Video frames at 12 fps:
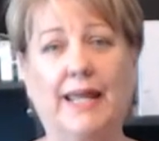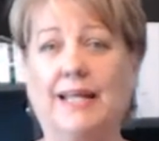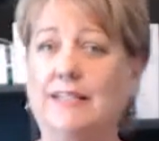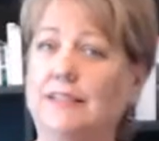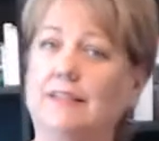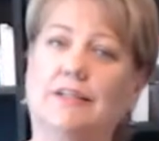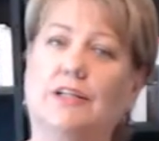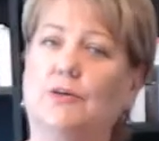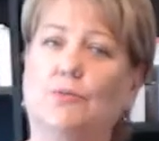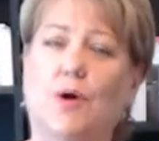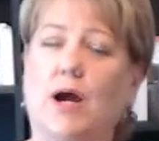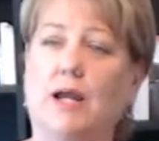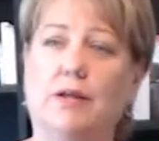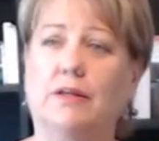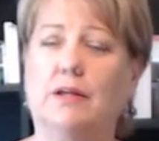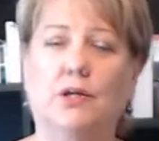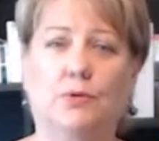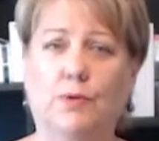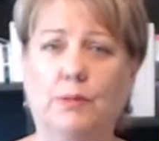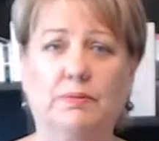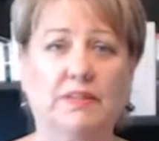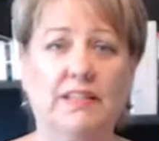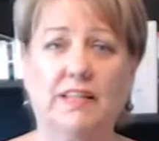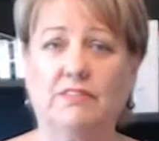and you know why we
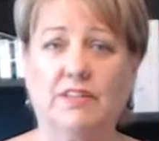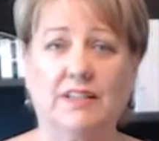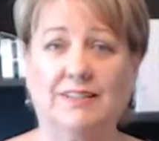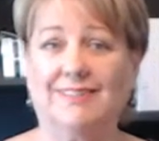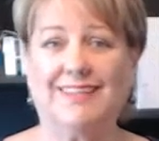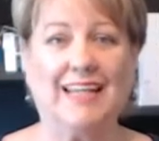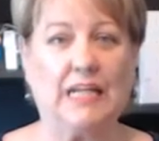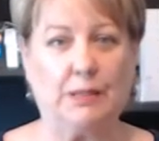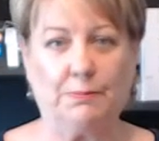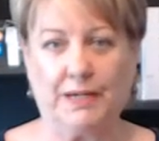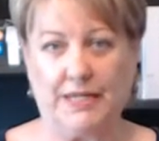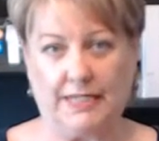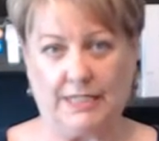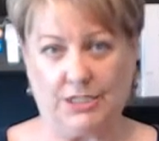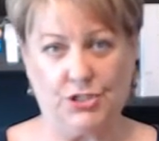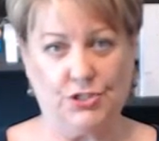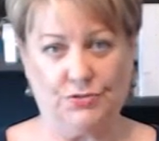believe that anybody can do